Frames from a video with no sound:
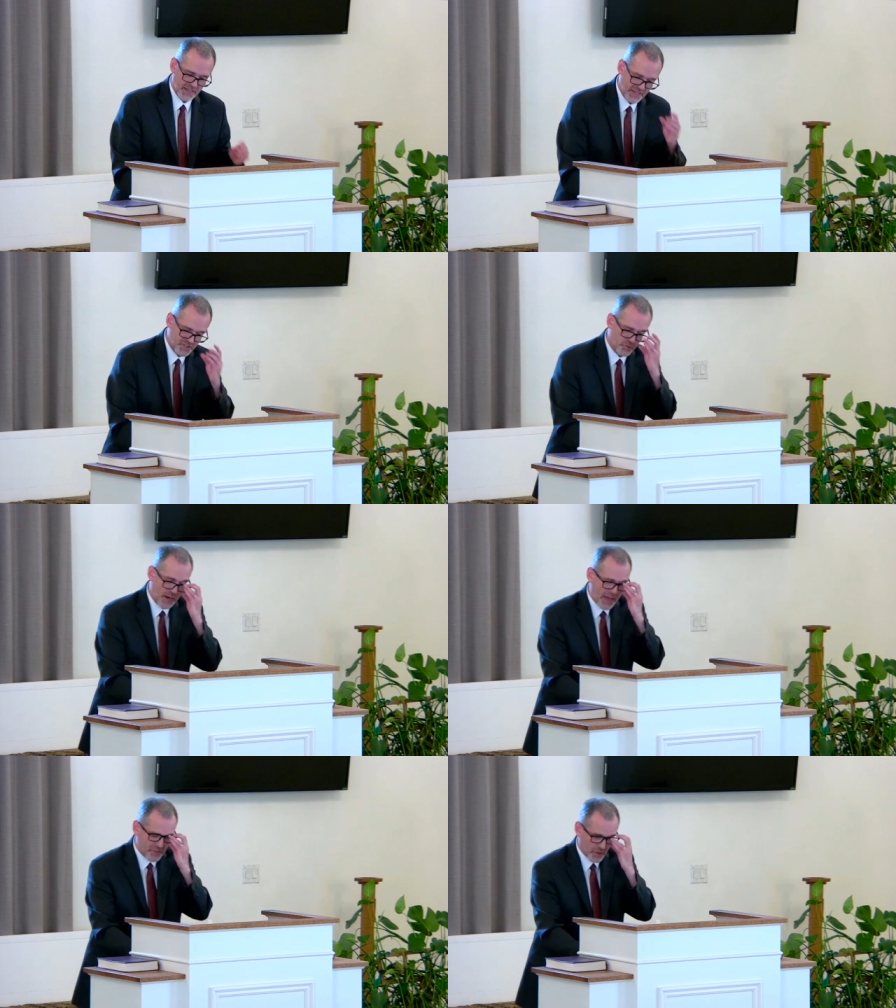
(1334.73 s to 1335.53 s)
It's a
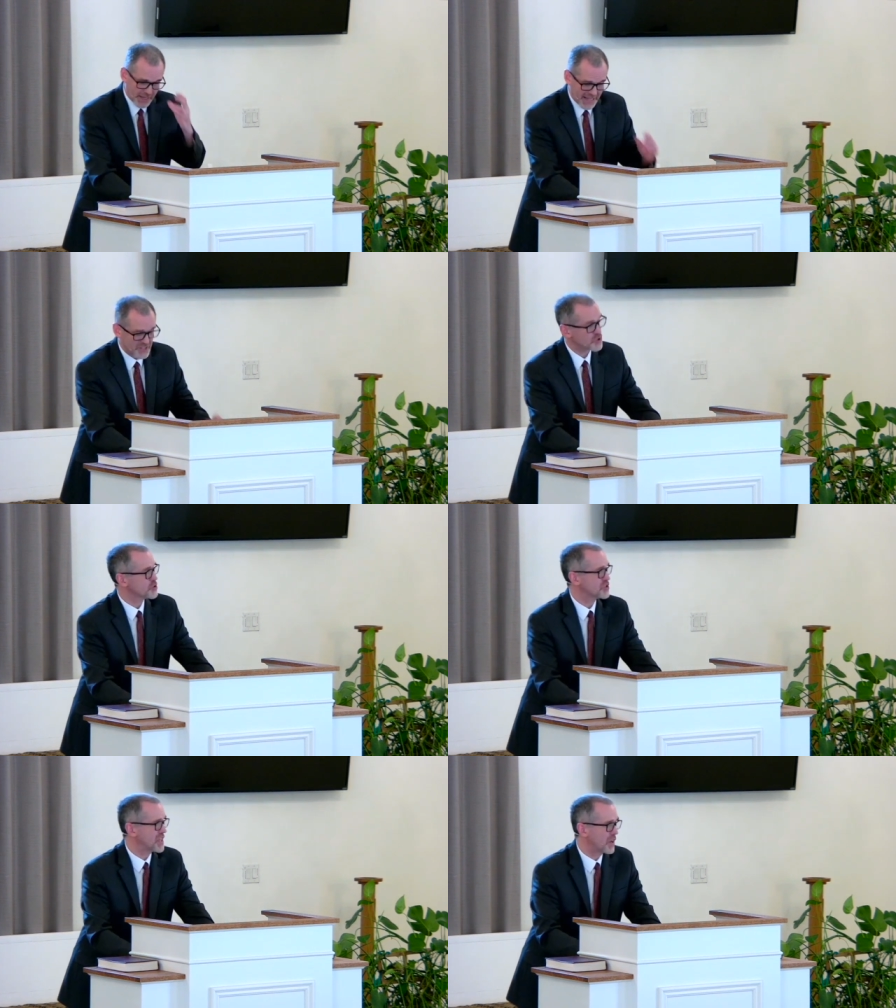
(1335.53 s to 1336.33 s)
rather
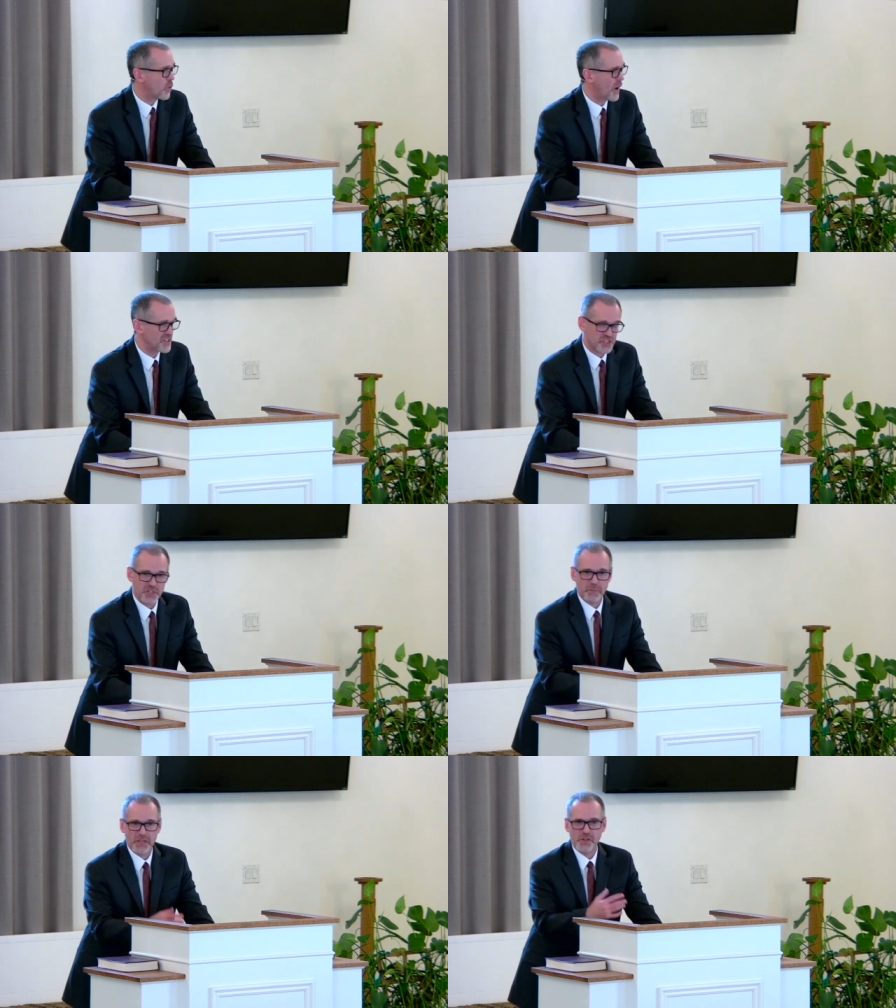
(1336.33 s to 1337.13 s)
interesting
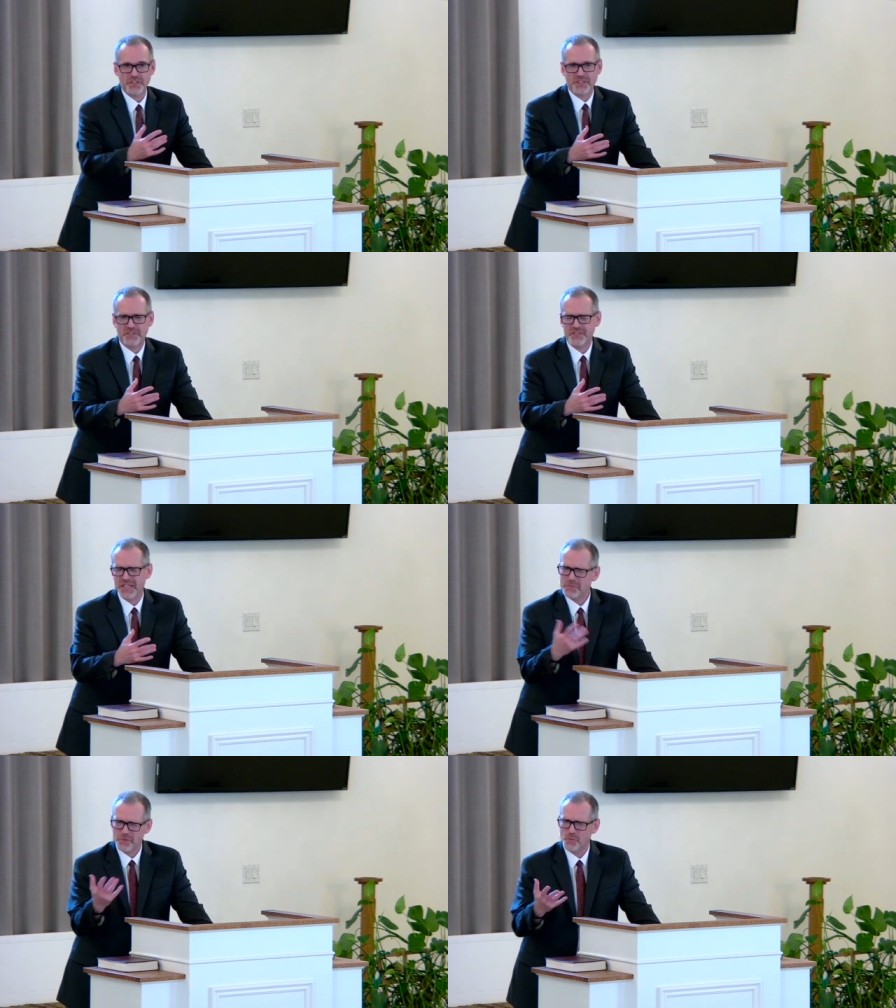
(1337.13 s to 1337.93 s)
question because it
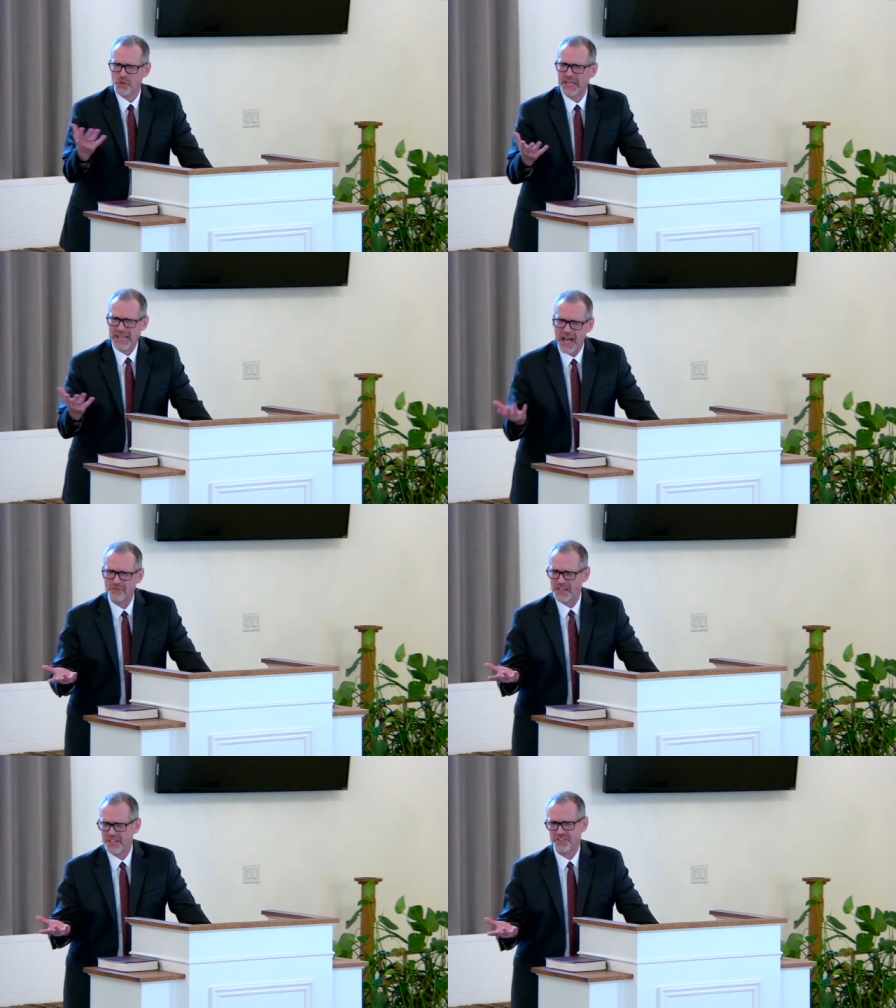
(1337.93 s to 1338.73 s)
seems pretty
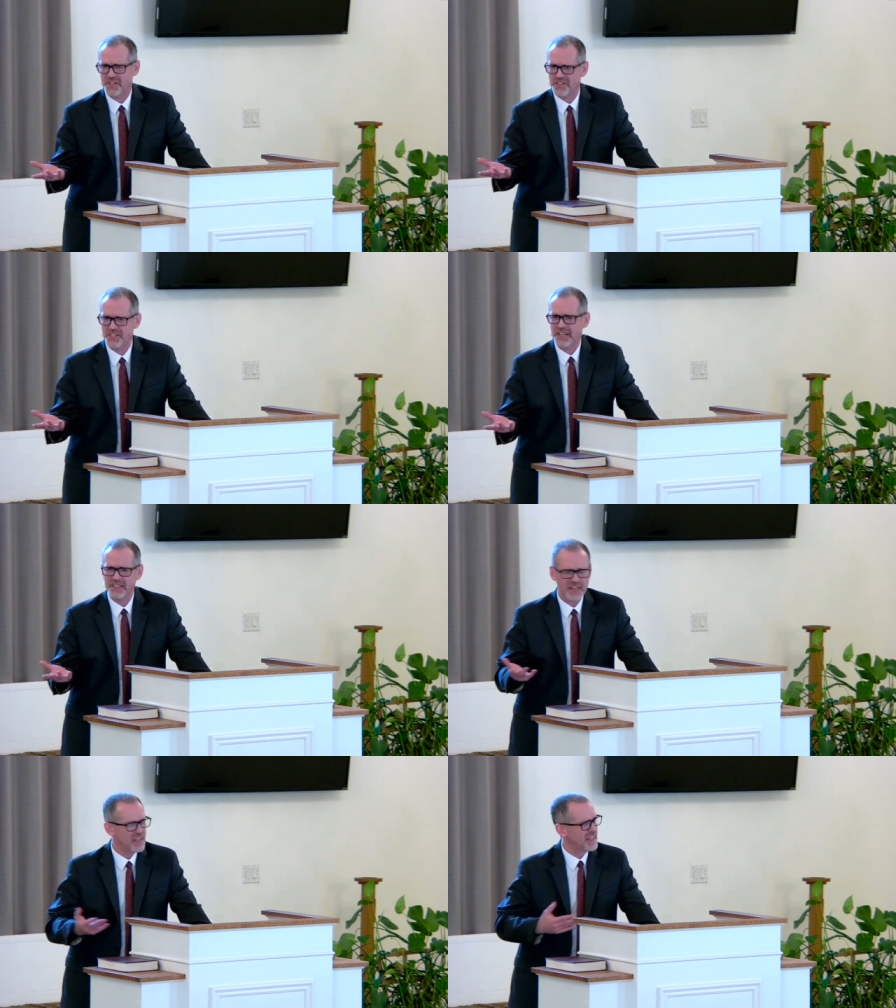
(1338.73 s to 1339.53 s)
obvious, doesn't it?